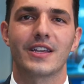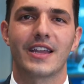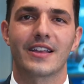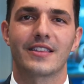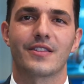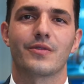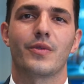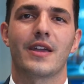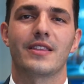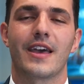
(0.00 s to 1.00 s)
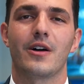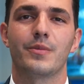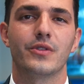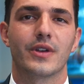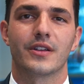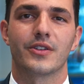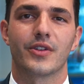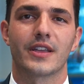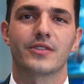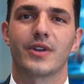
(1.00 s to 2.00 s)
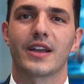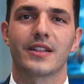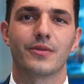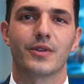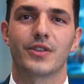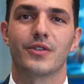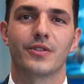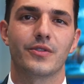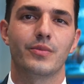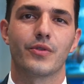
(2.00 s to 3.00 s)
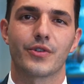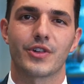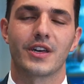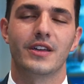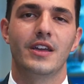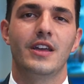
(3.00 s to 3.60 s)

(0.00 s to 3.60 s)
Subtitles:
Connect is a way to help you integrate directly with your new Porsche.